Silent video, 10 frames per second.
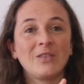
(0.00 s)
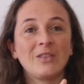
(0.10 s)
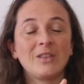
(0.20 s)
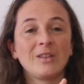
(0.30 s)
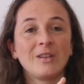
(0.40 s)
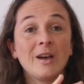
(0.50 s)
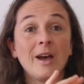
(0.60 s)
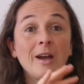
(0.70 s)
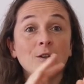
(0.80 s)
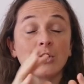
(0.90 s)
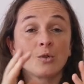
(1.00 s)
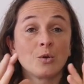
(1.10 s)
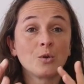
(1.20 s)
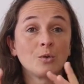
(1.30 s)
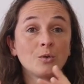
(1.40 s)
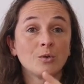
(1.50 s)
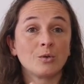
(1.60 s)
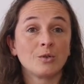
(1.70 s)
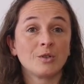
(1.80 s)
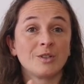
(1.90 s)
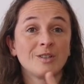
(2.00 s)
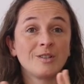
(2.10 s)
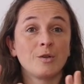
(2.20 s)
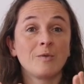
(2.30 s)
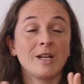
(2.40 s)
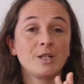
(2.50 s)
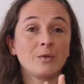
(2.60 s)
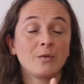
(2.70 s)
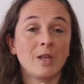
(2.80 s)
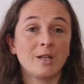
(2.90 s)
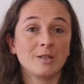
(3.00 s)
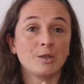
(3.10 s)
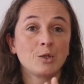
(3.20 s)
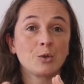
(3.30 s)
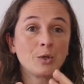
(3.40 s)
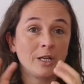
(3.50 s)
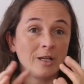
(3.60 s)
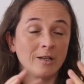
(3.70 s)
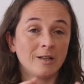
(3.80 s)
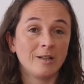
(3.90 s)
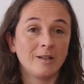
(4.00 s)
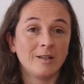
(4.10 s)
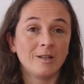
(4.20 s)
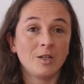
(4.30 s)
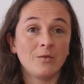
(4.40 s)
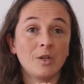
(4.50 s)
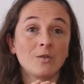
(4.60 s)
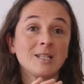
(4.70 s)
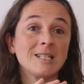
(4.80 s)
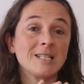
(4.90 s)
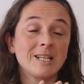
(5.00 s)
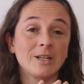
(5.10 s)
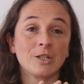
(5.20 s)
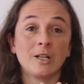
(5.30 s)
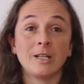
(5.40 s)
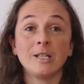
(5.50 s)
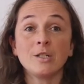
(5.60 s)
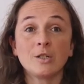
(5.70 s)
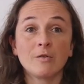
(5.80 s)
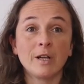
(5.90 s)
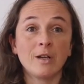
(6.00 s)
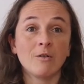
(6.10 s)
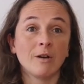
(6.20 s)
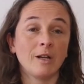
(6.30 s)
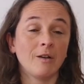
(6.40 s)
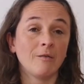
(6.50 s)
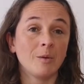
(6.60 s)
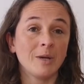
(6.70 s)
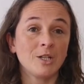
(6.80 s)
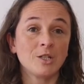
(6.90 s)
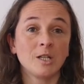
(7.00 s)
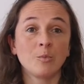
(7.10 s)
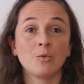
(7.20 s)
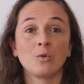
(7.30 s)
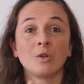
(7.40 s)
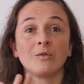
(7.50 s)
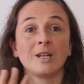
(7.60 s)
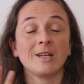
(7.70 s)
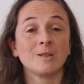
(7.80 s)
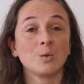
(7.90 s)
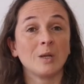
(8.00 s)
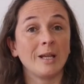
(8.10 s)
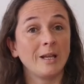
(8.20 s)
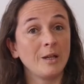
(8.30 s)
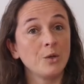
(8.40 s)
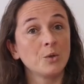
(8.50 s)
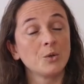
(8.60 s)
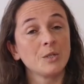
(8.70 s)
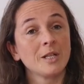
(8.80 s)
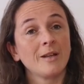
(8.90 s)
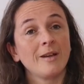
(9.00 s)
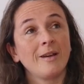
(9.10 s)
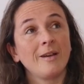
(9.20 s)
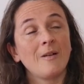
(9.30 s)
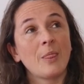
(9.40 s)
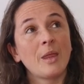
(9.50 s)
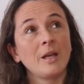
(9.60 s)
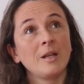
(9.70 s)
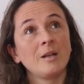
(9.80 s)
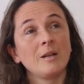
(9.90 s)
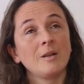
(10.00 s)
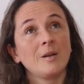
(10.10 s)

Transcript: the actual narrative of that story. If there isn't actually an injury or any inflammation anymore, if it has all healed, then